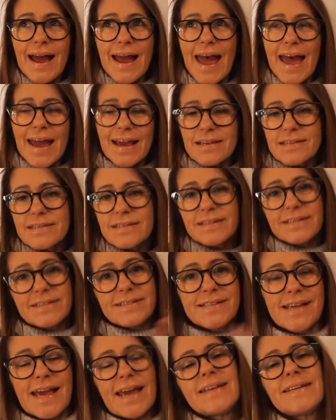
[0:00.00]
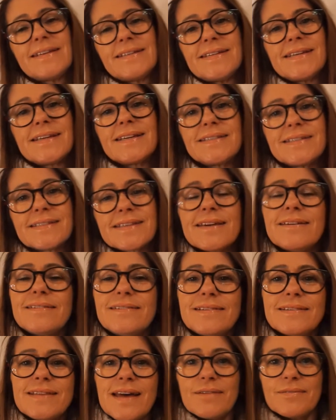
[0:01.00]
excellent editing
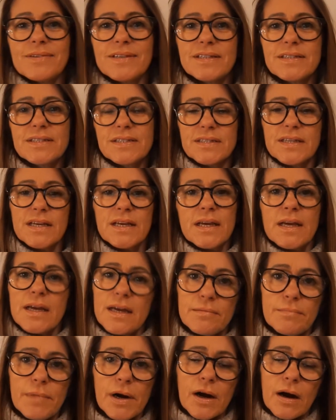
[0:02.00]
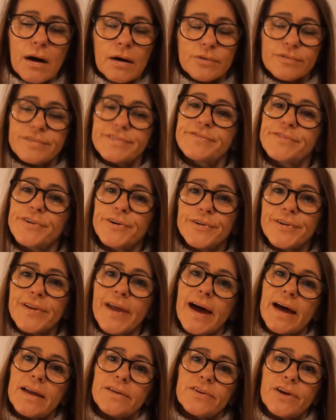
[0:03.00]
skills. That was, my card was full and
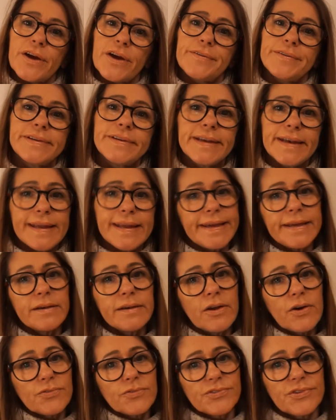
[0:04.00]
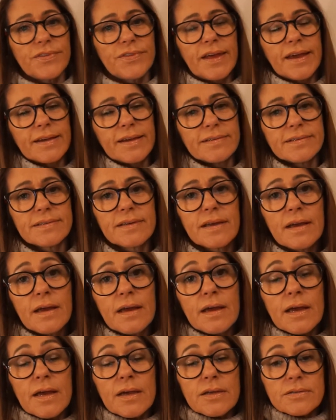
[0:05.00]
I had to go and delete lots of things.
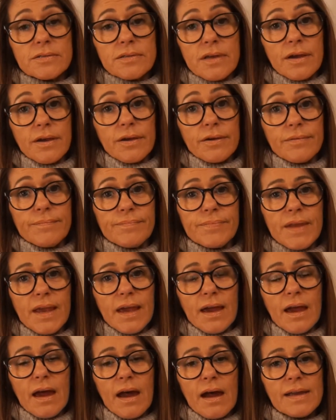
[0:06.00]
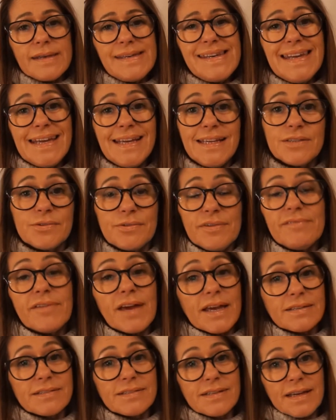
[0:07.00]
So yeah, I need to
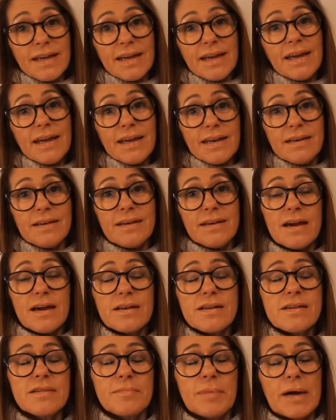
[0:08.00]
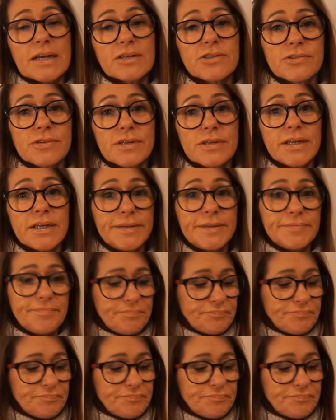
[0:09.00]
invest in another battery,